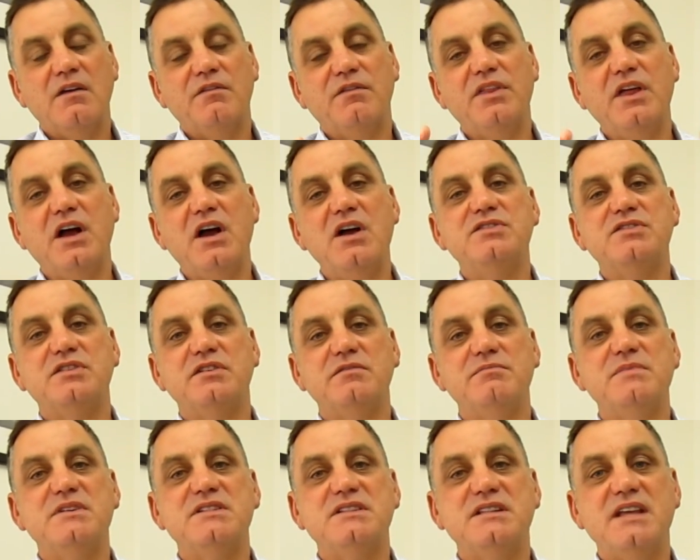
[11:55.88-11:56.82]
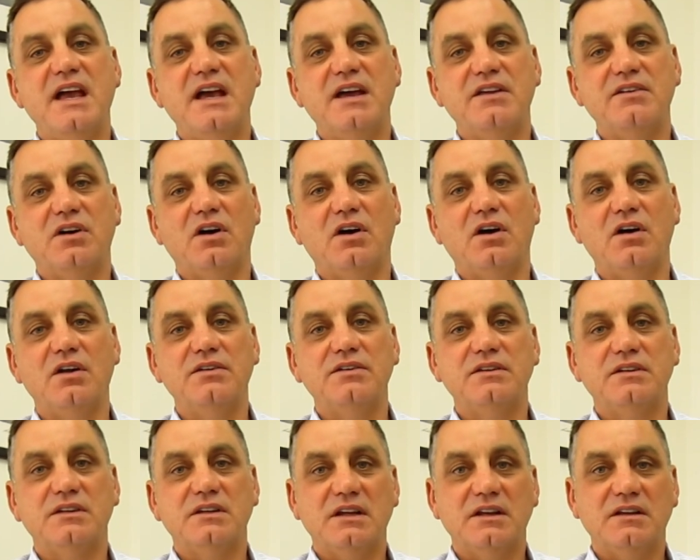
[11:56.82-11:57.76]
For those that have missed out
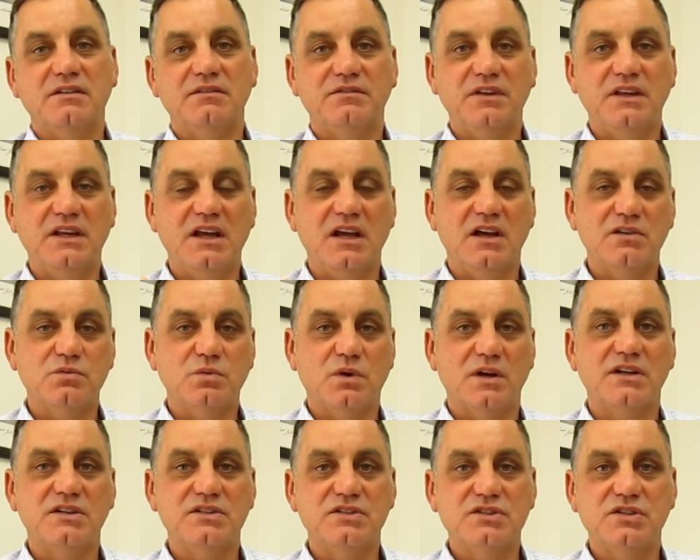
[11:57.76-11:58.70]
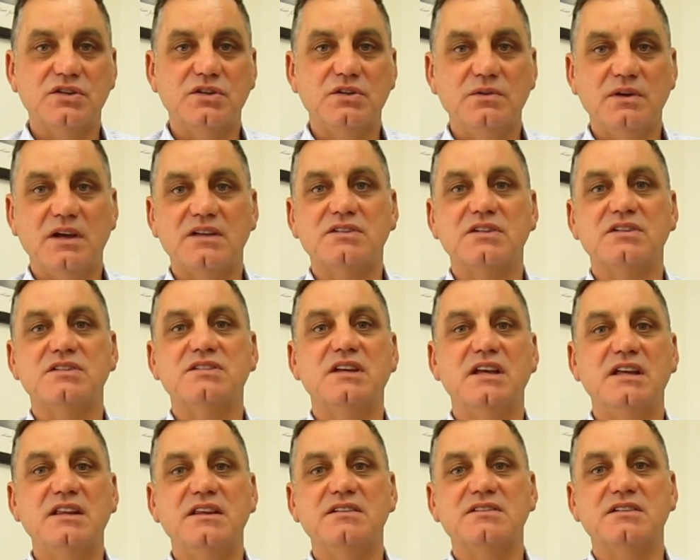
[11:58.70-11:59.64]
on videos 1 and 2, as I
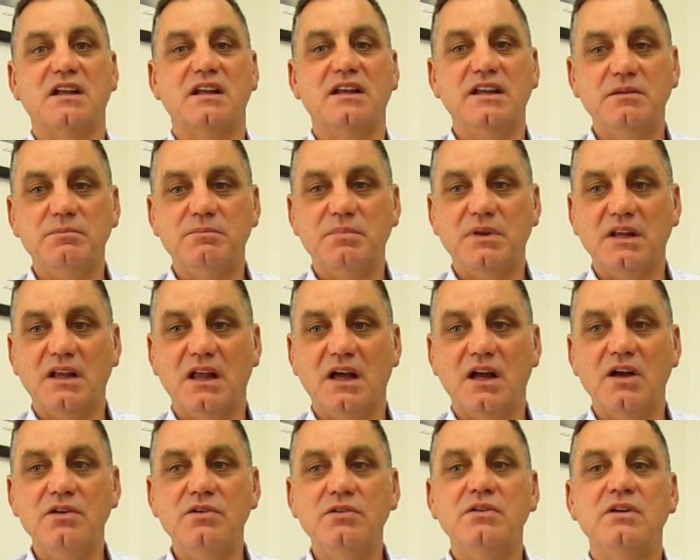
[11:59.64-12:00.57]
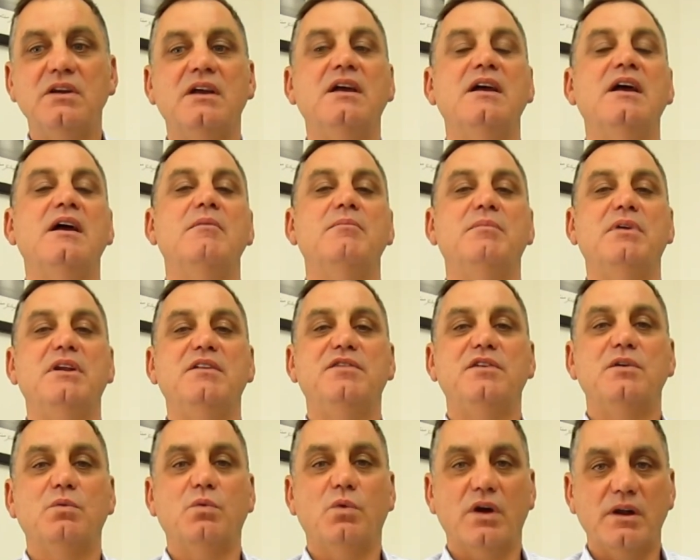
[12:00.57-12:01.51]
said, there's a link below, but if
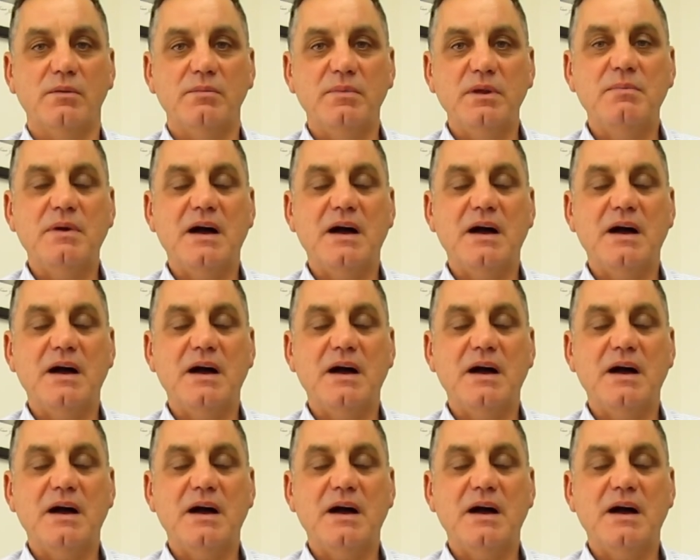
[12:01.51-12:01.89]
you want to be